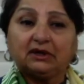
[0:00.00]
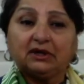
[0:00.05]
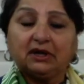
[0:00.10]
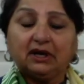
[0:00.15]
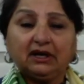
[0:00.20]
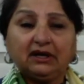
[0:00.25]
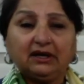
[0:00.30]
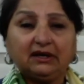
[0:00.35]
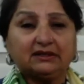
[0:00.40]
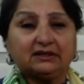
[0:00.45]

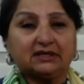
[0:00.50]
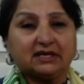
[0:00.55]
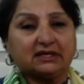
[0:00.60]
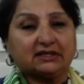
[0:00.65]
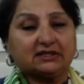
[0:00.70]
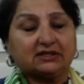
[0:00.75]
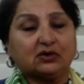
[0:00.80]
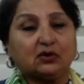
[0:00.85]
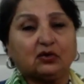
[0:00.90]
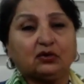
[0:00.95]
career
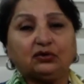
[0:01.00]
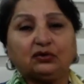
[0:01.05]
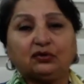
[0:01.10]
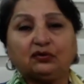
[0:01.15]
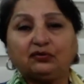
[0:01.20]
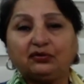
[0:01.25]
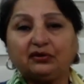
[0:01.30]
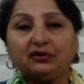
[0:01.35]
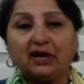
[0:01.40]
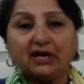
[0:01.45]
dates or your
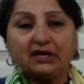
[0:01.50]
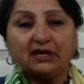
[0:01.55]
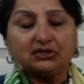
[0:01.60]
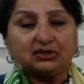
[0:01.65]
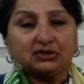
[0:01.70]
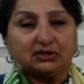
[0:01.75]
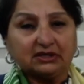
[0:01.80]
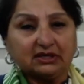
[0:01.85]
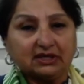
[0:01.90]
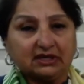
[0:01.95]

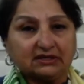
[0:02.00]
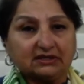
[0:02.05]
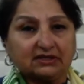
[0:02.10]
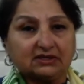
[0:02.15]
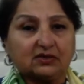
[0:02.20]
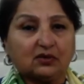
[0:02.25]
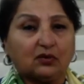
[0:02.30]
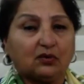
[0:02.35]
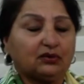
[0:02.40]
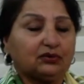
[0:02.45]
financial
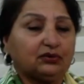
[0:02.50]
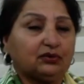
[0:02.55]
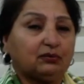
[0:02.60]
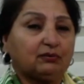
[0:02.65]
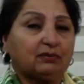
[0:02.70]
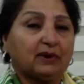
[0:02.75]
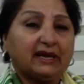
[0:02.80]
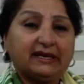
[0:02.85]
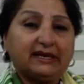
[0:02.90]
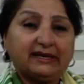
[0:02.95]
dates or your
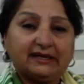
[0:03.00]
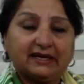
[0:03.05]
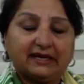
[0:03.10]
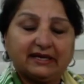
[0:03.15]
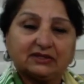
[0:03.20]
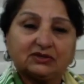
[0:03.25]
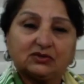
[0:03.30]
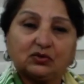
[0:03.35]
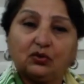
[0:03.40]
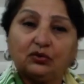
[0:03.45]
money
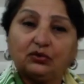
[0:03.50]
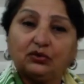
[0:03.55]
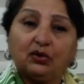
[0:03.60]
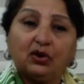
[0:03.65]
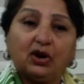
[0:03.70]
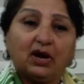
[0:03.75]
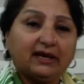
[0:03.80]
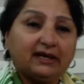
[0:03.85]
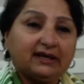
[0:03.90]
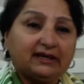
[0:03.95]
days or your
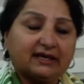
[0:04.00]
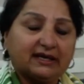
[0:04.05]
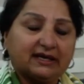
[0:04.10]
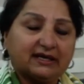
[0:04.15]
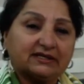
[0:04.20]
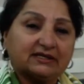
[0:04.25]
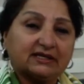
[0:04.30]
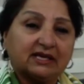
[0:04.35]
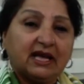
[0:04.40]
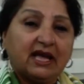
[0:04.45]
honey
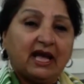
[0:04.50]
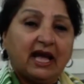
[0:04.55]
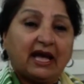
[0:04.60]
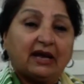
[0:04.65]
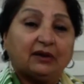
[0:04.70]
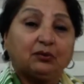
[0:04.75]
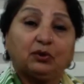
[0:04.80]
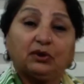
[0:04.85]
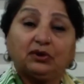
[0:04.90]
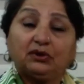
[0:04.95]
days,
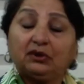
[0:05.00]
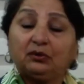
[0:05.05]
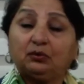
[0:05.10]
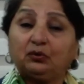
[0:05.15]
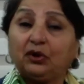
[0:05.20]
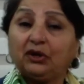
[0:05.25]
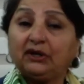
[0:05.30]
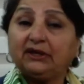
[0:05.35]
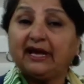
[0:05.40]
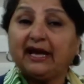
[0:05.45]
and
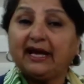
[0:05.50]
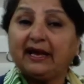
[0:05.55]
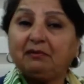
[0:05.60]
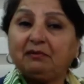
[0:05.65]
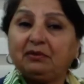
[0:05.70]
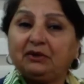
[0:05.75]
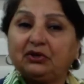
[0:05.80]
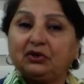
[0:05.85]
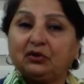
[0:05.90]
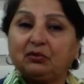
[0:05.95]
what can
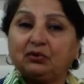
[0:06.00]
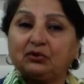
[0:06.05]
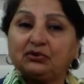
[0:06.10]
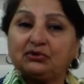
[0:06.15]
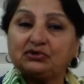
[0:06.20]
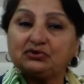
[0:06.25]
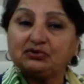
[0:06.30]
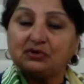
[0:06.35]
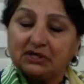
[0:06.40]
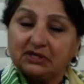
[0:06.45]
be your
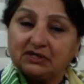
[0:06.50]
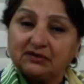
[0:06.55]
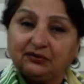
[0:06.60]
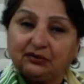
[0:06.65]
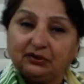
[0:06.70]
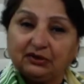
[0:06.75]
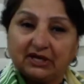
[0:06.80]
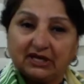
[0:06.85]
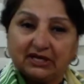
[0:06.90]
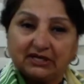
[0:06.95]
most
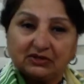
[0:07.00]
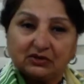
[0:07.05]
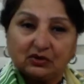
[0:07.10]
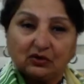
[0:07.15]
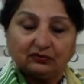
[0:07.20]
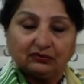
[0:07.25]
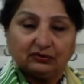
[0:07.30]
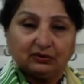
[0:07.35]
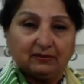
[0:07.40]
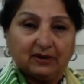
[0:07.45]
stressful days
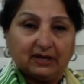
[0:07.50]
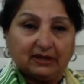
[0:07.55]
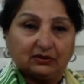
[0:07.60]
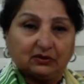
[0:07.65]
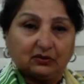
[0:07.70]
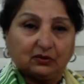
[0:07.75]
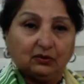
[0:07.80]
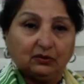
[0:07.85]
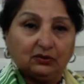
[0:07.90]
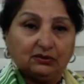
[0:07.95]
of the month
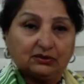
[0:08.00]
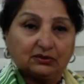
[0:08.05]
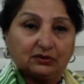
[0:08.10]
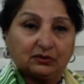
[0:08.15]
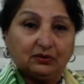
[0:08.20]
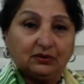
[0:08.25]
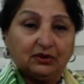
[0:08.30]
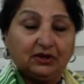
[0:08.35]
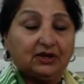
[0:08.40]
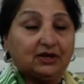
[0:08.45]

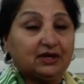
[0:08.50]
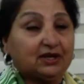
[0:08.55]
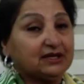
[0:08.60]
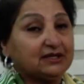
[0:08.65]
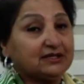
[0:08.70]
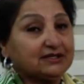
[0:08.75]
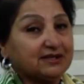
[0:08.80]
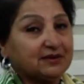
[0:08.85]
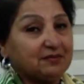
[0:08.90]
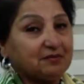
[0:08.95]
also,
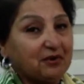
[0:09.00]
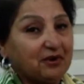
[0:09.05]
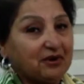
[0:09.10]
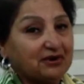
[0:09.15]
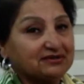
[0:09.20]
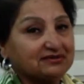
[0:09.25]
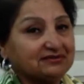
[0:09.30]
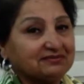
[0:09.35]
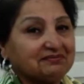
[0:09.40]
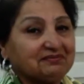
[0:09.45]
it's
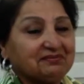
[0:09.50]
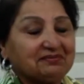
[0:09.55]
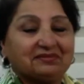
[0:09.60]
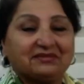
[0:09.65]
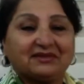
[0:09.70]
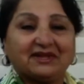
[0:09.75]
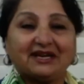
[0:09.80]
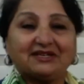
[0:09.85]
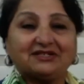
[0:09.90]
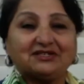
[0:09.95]
important
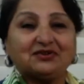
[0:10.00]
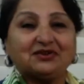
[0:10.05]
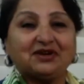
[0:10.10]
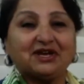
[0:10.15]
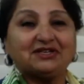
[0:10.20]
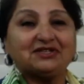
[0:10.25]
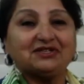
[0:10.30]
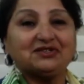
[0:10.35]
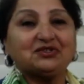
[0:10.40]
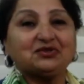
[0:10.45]
that you
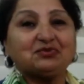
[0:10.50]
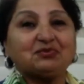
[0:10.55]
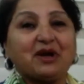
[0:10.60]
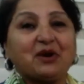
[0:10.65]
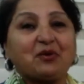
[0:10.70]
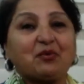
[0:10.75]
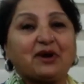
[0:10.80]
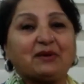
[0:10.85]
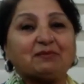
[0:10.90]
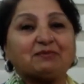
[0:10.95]
get into
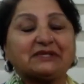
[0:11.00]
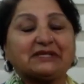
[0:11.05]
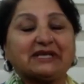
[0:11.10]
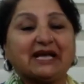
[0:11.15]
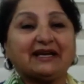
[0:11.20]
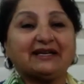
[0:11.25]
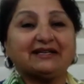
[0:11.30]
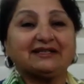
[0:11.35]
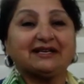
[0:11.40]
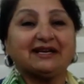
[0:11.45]
my
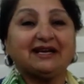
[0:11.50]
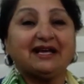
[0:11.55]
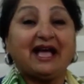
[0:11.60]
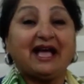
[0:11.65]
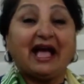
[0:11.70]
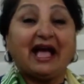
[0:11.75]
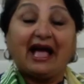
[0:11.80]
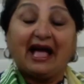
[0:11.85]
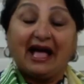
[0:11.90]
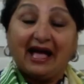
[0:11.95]
website
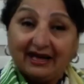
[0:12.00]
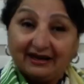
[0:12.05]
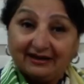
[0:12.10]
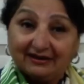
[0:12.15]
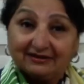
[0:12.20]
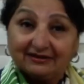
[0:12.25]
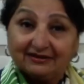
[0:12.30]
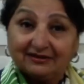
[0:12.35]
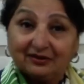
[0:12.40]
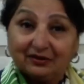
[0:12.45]

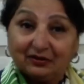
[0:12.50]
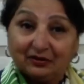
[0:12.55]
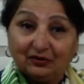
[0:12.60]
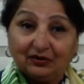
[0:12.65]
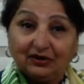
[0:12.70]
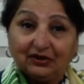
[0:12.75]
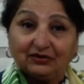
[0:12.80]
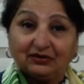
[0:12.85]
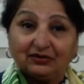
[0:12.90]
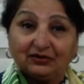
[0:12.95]
and
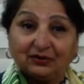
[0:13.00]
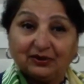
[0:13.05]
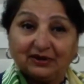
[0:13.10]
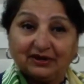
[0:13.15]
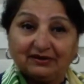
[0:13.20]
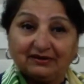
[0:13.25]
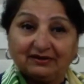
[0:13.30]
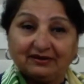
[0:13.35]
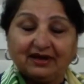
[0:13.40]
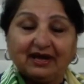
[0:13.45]
look into
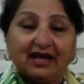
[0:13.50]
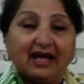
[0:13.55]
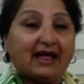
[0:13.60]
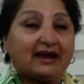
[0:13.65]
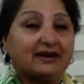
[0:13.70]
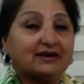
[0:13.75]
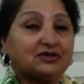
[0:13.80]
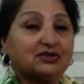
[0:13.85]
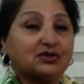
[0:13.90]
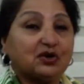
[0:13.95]
it.
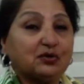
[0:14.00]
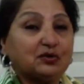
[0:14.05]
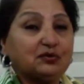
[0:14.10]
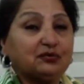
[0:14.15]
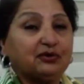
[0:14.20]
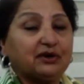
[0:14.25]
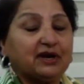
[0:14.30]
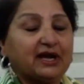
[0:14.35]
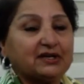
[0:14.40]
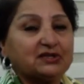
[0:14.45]
And don't
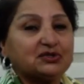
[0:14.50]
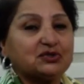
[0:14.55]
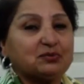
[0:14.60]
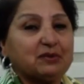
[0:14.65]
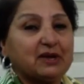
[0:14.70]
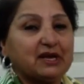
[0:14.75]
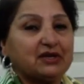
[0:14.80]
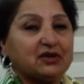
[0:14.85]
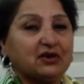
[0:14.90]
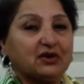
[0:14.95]
forget to
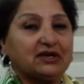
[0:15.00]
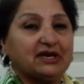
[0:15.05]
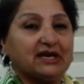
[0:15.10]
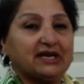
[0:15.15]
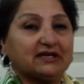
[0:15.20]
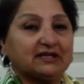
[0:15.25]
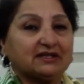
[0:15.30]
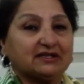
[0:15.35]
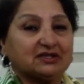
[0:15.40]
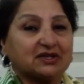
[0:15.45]
make your
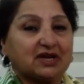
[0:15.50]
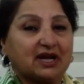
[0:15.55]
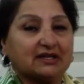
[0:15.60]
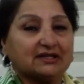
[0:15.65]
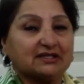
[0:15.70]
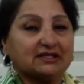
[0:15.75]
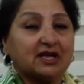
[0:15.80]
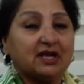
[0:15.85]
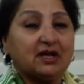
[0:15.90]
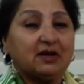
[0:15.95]
natal
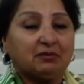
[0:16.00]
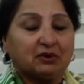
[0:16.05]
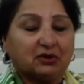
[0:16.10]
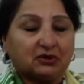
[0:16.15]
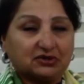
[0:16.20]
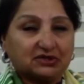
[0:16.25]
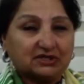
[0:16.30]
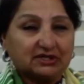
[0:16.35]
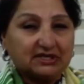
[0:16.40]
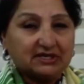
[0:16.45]
charts,
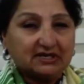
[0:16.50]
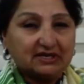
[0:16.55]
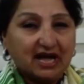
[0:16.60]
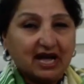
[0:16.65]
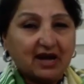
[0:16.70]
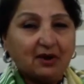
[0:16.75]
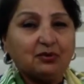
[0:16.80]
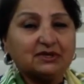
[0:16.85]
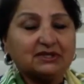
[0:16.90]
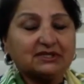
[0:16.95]
because
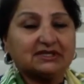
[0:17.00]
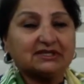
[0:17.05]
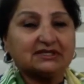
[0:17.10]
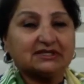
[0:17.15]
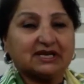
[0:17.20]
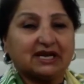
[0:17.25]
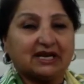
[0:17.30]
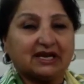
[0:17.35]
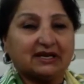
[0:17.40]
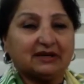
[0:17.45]
now is the
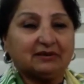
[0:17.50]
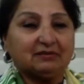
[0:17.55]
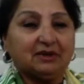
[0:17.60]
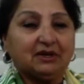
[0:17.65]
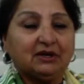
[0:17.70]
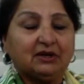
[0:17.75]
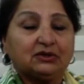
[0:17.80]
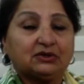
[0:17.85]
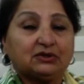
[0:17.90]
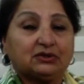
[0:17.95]
time
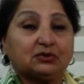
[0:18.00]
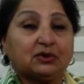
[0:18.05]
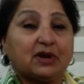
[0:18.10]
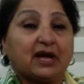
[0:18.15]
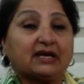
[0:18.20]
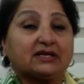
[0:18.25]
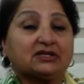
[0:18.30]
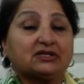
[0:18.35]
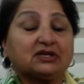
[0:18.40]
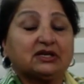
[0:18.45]
to
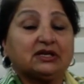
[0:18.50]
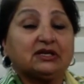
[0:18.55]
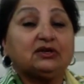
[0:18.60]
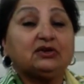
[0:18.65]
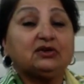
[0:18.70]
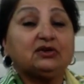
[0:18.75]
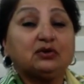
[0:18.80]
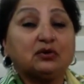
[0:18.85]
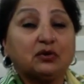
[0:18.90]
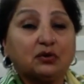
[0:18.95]
actually
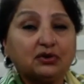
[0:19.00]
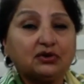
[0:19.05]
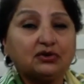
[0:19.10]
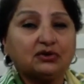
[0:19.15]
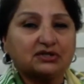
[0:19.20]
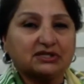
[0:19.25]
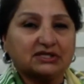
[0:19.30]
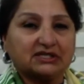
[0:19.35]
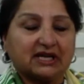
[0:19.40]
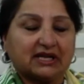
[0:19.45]
know
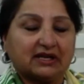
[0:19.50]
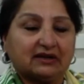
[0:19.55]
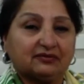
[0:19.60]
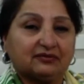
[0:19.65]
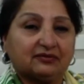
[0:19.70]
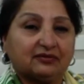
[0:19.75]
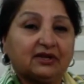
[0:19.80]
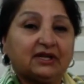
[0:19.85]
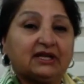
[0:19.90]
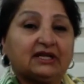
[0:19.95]

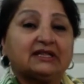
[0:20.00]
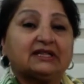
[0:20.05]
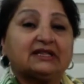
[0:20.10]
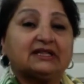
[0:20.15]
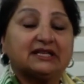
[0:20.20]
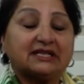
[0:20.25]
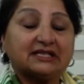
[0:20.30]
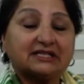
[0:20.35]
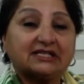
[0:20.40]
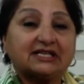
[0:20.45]
yourself.
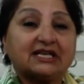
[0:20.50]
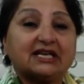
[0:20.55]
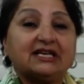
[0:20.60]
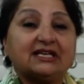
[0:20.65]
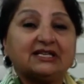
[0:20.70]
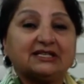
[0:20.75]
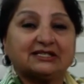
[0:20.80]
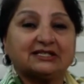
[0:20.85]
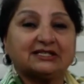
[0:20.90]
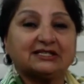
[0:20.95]
This
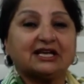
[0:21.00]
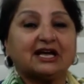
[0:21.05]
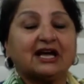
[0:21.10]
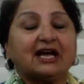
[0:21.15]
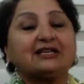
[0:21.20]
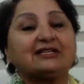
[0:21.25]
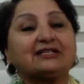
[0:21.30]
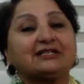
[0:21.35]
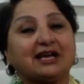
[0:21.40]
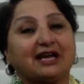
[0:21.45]
is
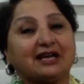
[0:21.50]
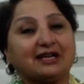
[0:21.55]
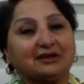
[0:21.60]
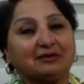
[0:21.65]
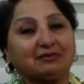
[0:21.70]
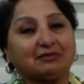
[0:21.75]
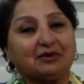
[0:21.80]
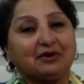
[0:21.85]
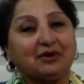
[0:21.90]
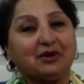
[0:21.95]
a
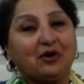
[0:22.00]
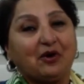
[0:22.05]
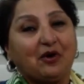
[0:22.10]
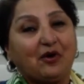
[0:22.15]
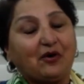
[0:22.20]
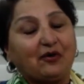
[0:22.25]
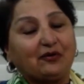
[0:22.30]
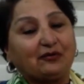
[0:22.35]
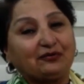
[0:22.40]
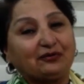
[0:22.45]
time
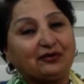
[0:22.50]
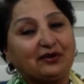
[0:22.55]
of